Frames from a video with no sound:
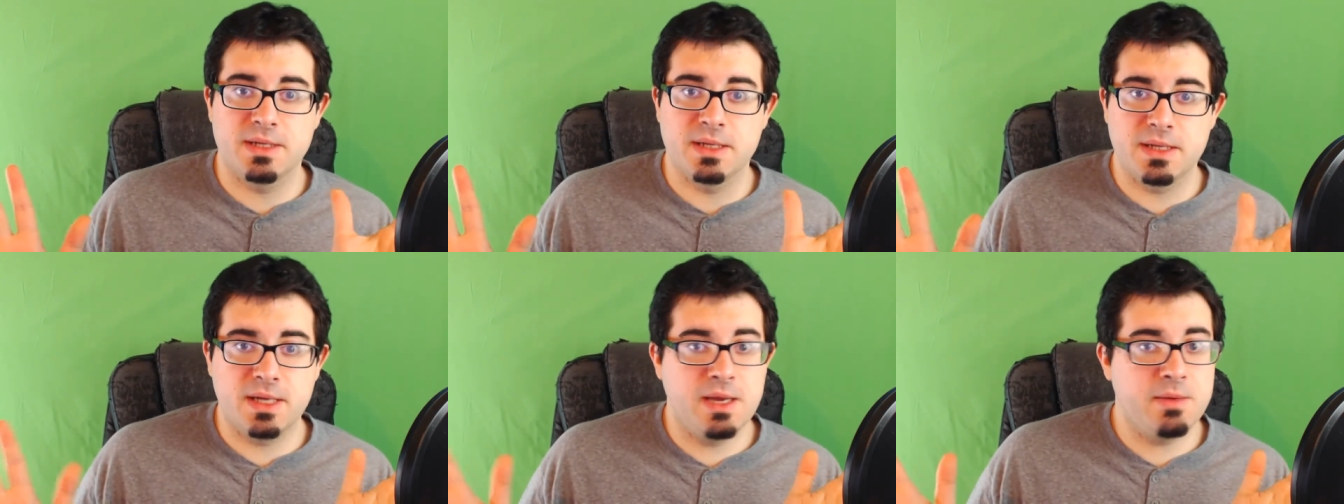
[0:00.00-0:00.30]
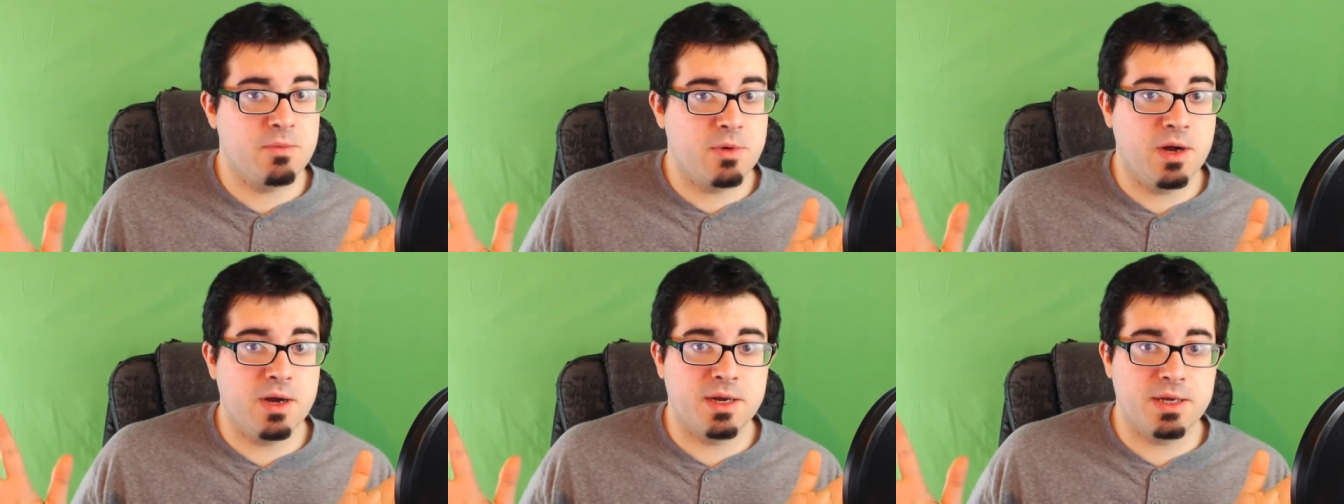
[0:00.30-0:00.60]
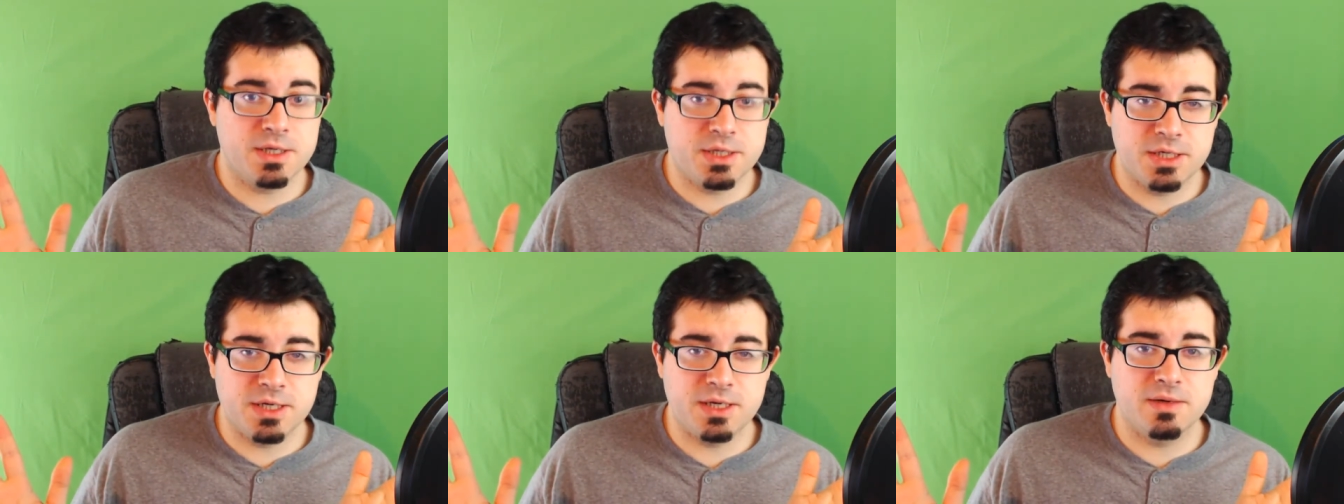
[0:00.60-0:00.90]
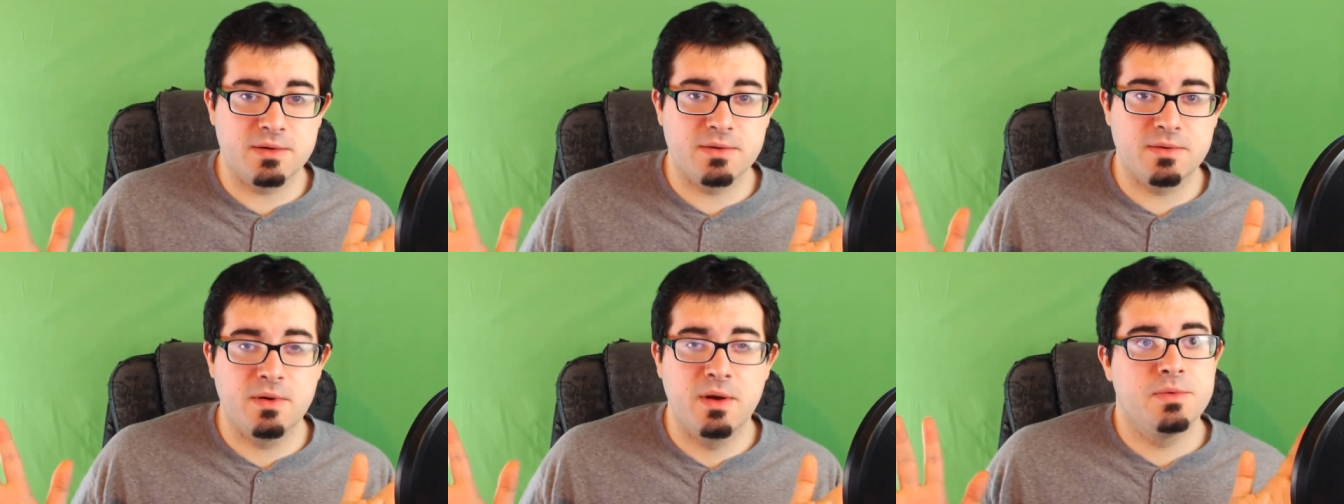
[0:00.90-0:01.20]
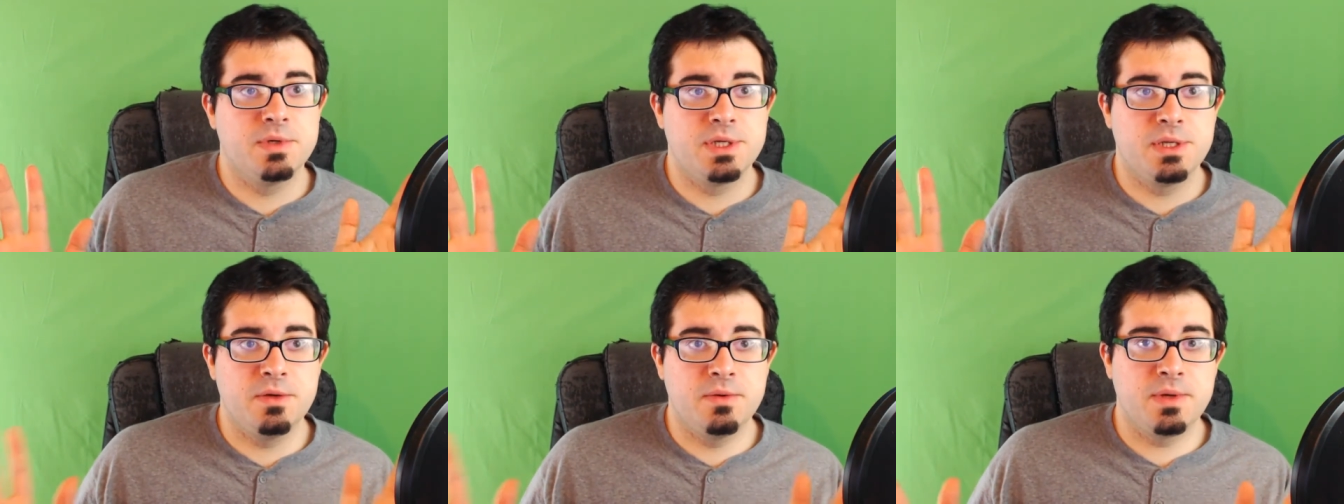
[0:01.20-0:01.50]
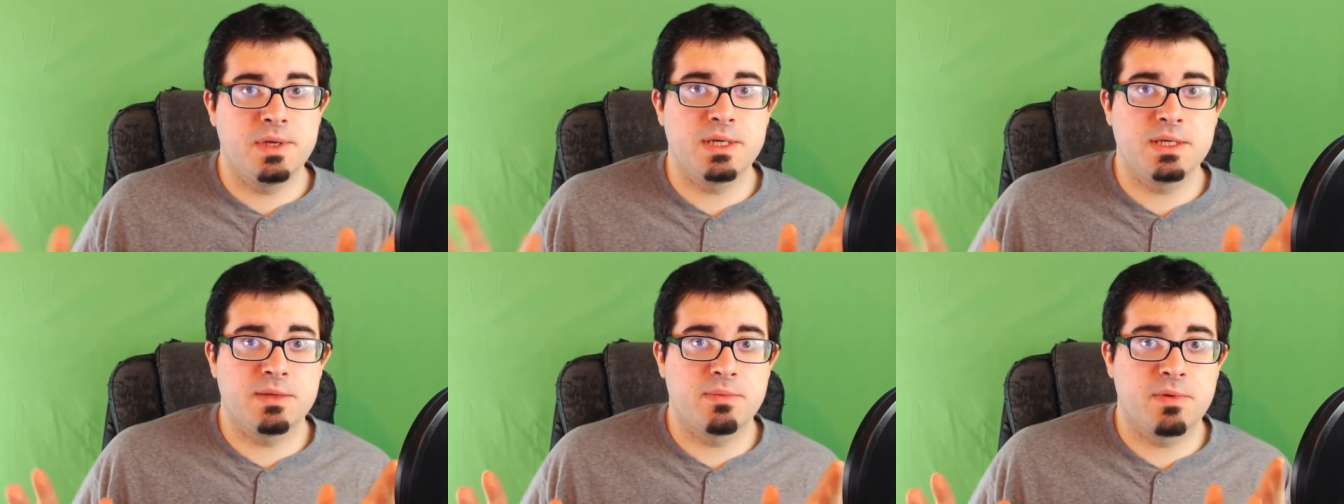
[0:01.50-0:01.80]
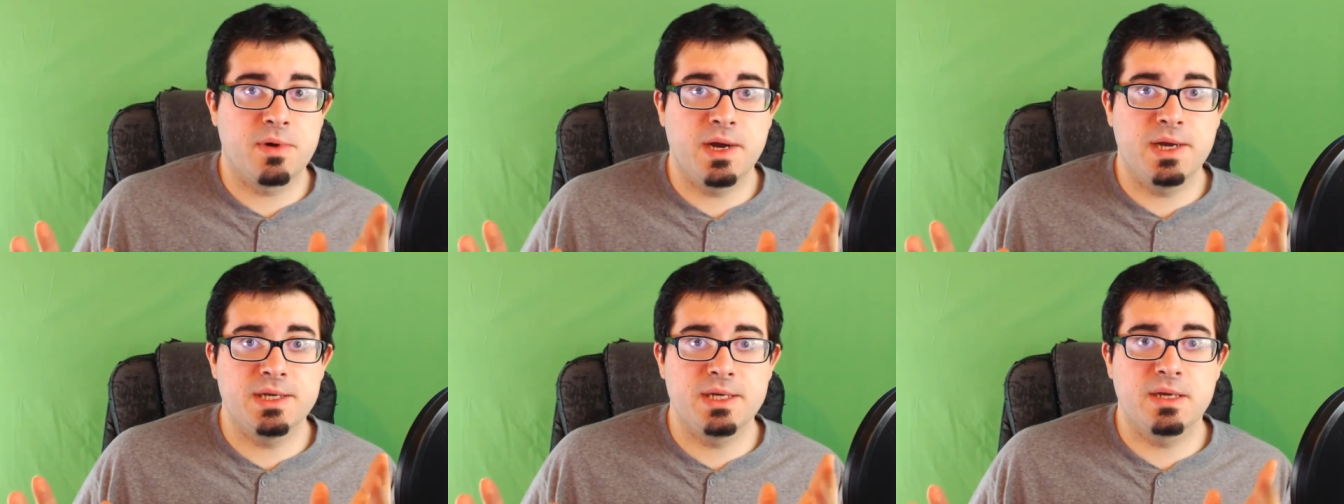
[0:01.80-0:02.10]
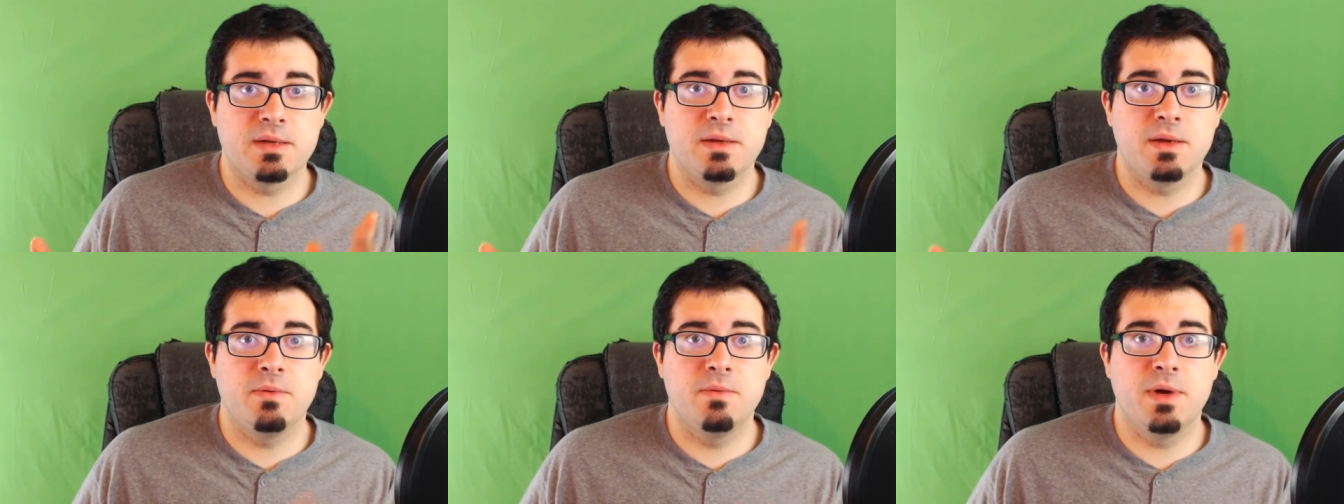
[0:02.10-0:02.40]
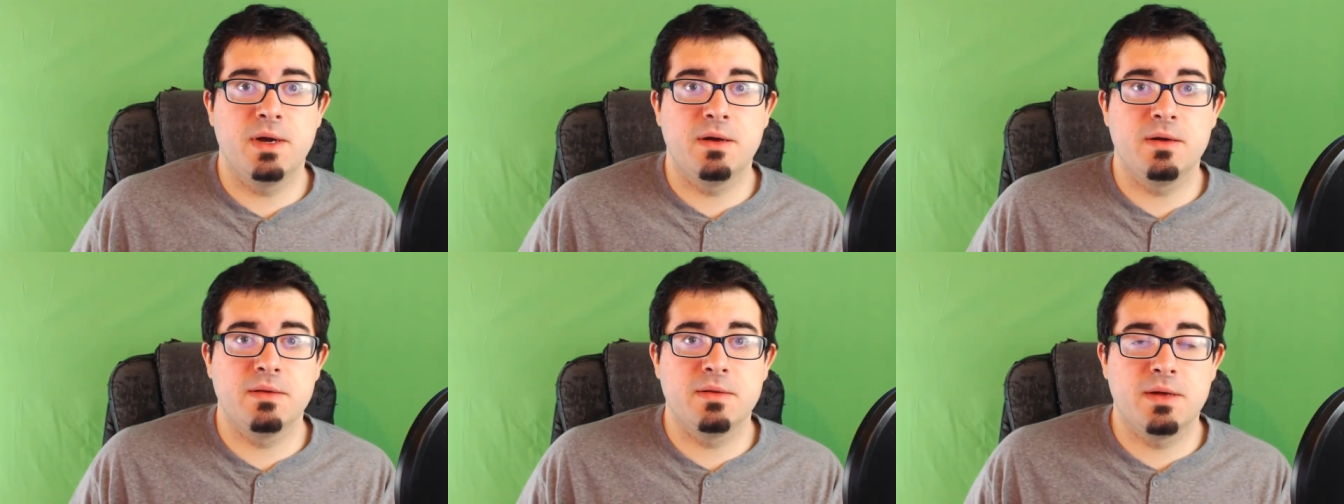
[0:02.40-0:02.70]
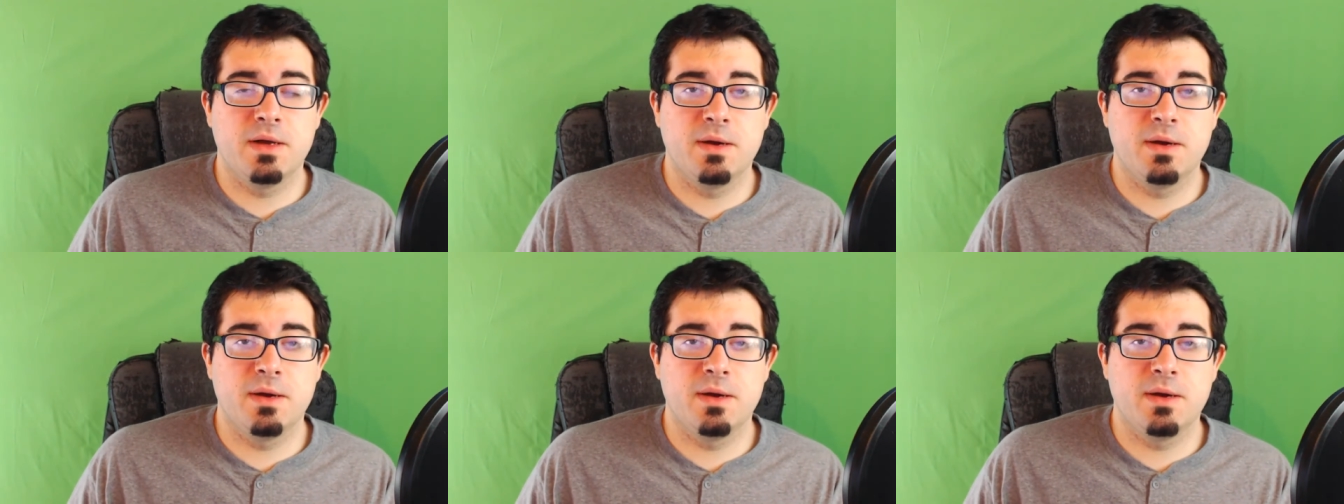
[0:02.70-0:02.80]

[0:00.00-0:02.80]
the Team Rocket channel was doing surprisingly well.